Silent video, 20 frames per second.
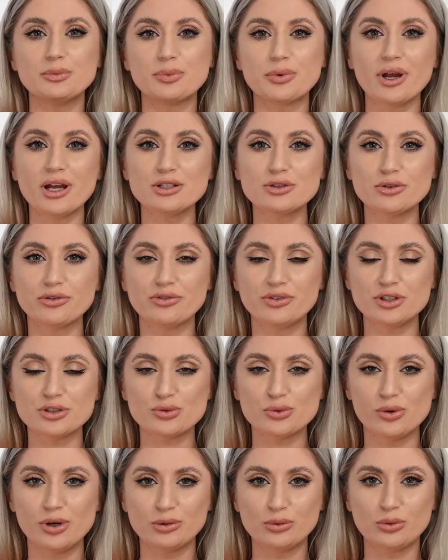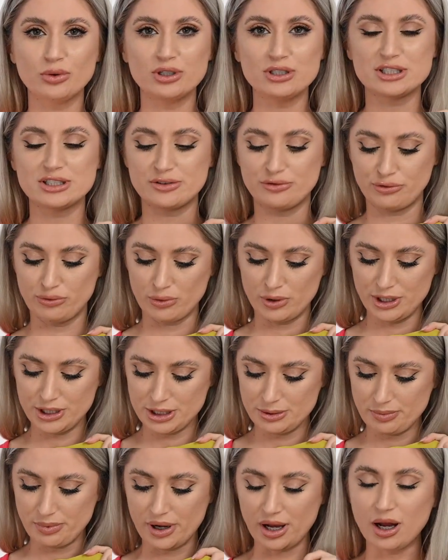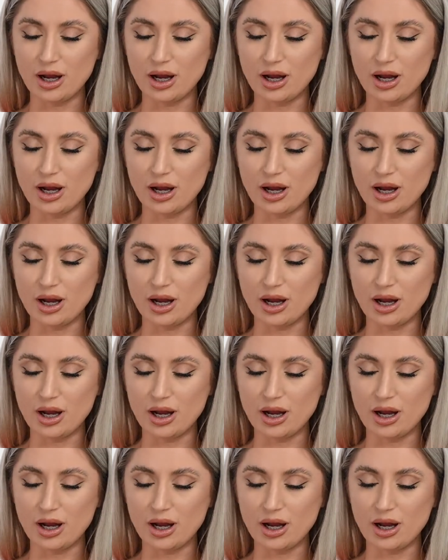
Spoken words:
price of this one was £40.